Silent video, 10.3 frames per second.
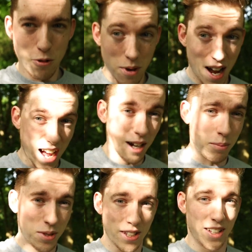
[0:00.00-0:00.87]
or
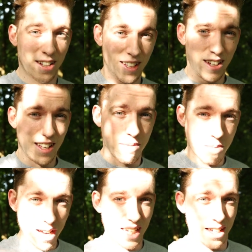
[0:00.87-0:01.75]
perhaps it
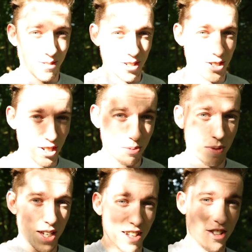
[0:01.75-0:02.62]
may even just
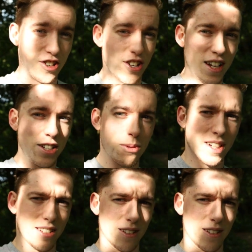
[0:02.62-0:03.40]
be a genuine